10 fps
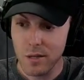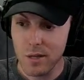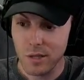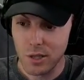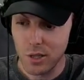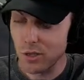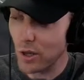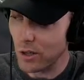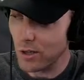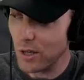basically
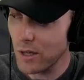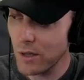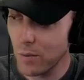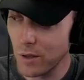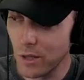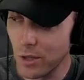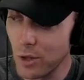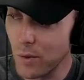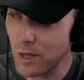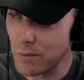start with
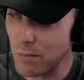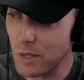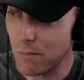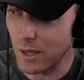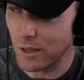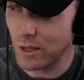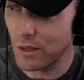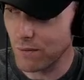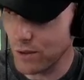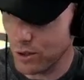a USB mic
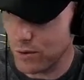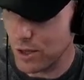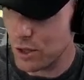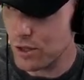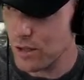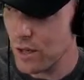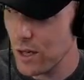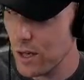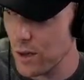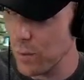configuration
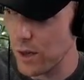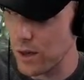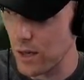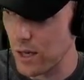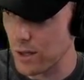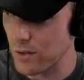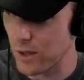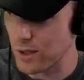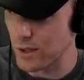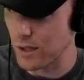with a
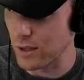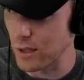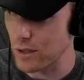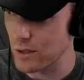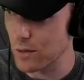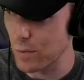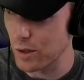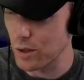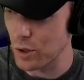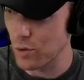device like this,
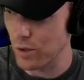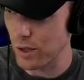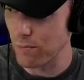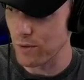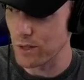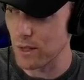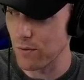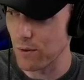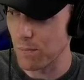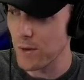with the Shure
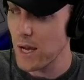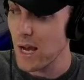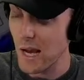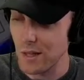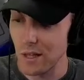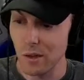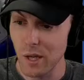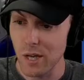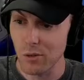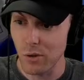MV7. And then
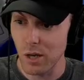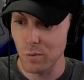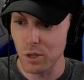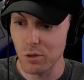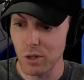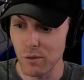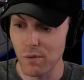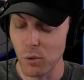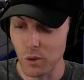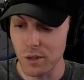later on, when you can
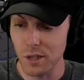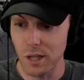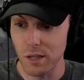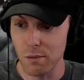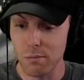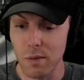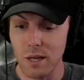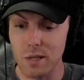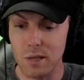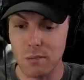afford to get an
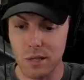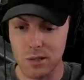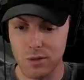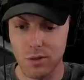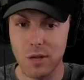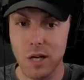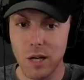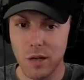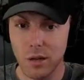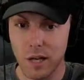amazing mixer
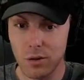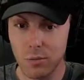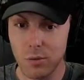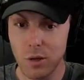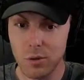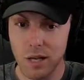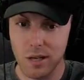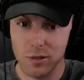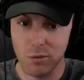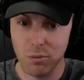like the
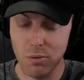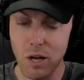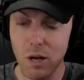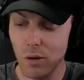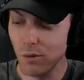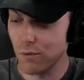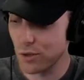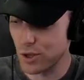Rodecaster Pro,